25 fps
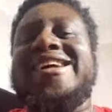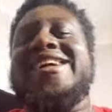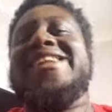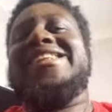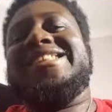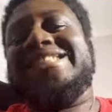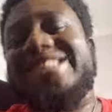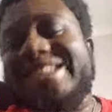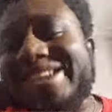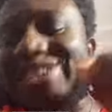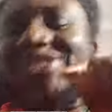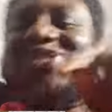
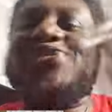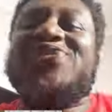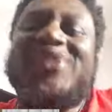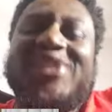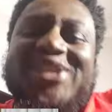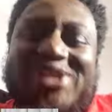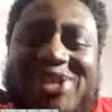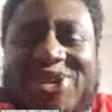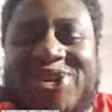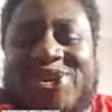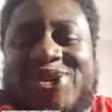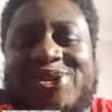This
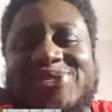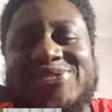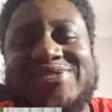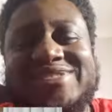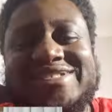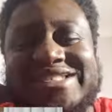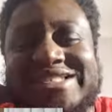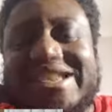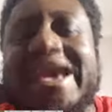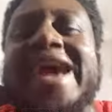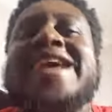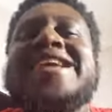video,
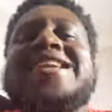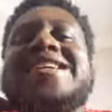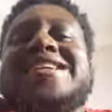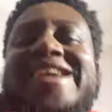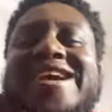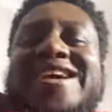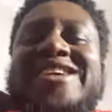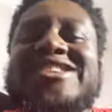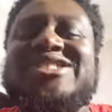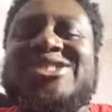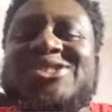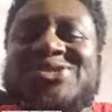10
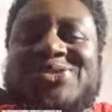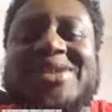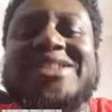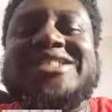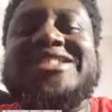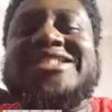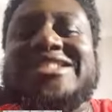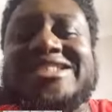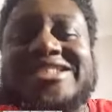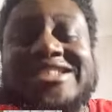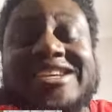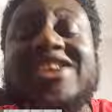years,
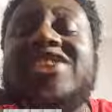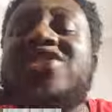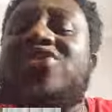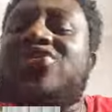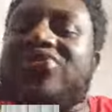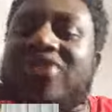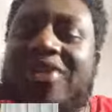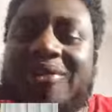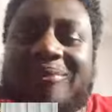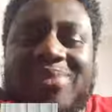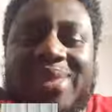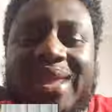20 years
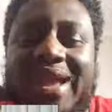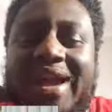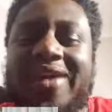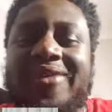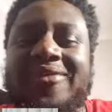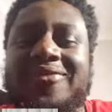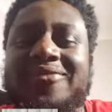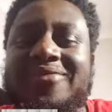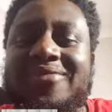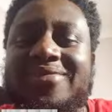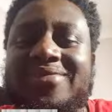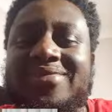from
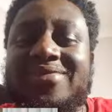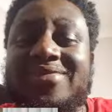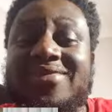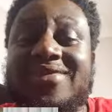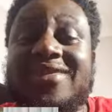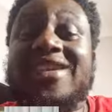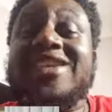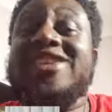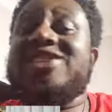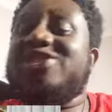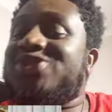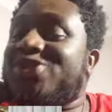now,
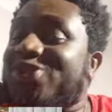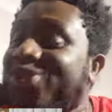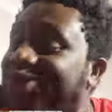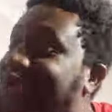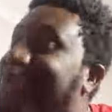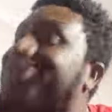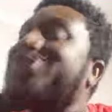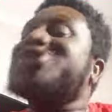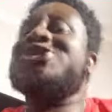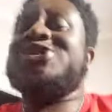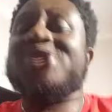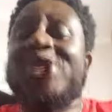is
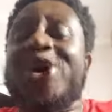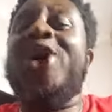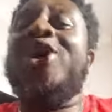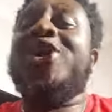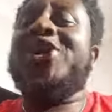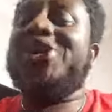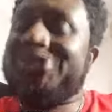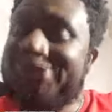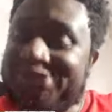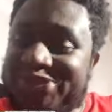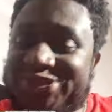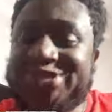going to
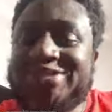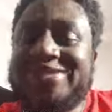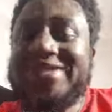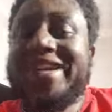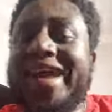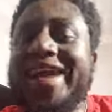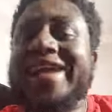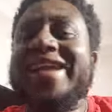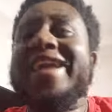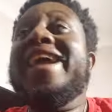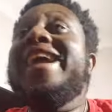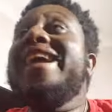hurt you.
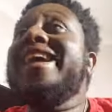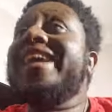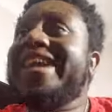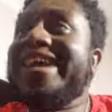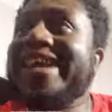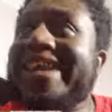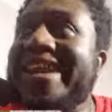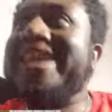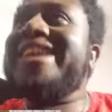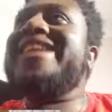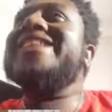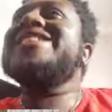Like
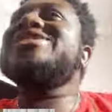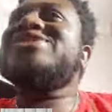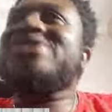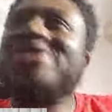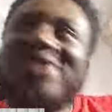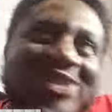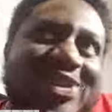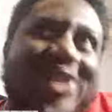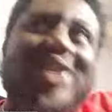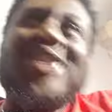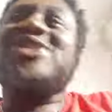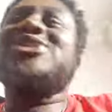it is
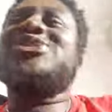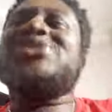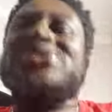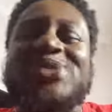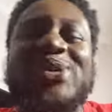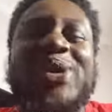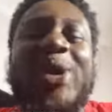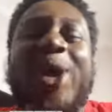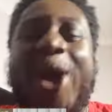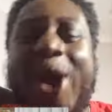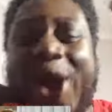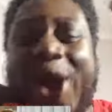going to